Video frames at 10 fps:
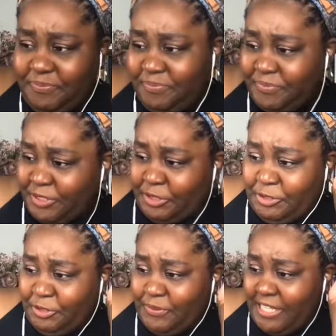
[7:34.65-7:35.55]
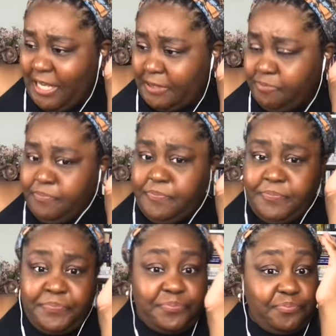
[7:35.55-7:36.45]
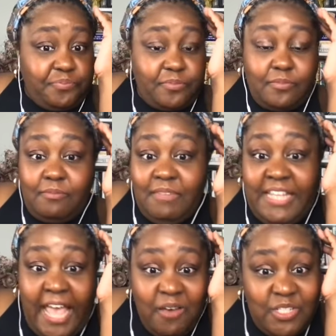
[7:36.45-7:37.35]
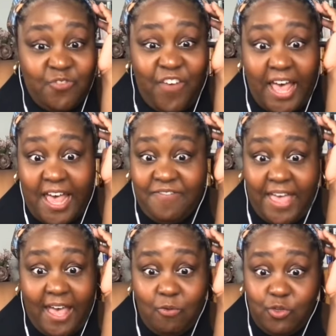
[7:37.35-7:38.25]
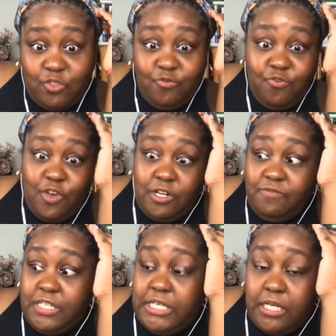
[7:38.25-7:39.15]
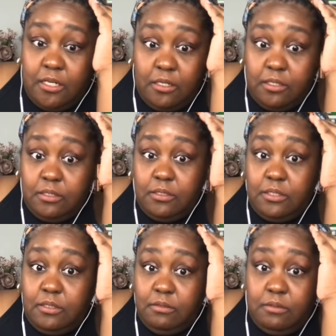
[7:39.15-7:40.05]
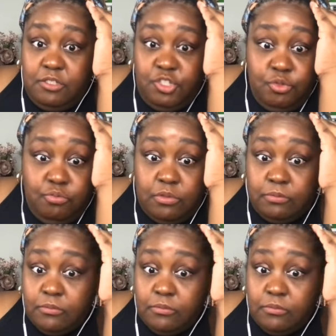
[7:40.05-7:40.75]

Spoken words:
Excuse me, y'all. Now it's 5 hours in front of the shooting.